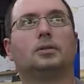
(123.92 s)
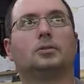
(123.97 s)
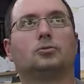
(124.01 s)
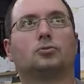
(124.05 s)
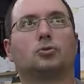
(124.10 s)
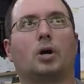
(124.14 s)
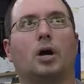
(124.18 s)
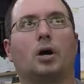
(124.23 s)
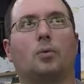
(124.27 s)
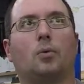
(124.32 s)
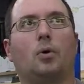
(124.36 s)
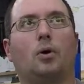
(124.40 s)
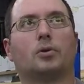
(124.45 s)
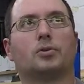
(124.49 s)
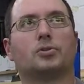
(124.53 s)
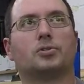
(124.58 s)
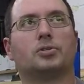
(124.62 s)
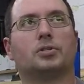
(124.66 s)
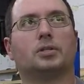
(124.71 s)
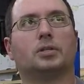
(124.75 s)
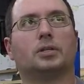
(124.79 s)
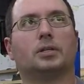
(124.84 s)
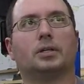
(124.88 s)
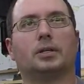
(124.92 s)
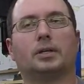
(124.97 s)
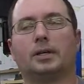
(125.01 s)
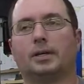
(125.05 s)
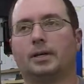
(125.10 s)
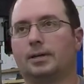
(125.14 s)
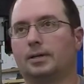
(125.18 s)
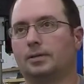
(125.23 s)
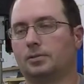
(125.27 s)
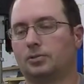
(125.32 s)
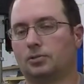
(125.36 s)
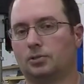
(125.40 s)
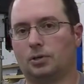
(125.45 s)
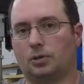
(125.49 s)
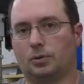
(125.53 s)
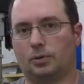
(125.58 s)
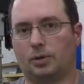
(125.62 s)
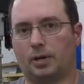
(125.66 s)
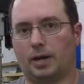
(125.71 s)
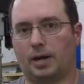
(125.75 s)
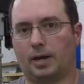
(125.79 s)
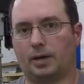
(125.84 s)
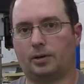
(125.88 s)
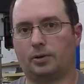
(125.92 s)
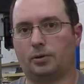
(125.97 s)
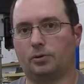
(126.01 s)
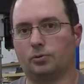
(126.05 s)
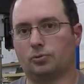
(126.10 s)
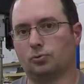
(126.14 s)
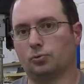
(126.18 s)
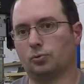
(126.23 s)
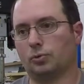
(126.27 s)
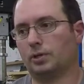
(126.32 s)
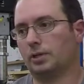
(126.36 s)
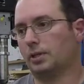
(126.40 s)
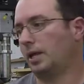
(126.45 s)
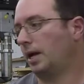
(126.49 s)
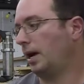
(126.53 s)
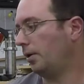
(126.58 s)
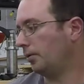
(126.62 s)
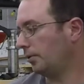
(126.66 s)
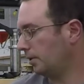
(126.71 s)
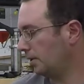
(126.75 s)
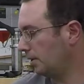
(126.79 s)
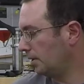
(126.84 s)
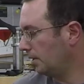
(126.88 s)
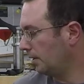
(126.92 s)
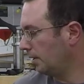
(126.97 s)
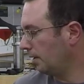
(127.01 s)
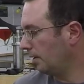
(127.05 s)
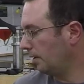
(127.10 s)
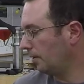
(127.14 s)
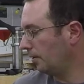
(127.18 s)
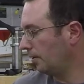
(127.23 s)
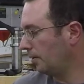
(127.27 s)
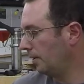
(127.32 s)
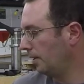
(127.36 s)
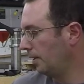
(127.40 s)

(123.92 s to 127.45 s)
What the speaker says: drywall ceiling, so it echoes really loud in here,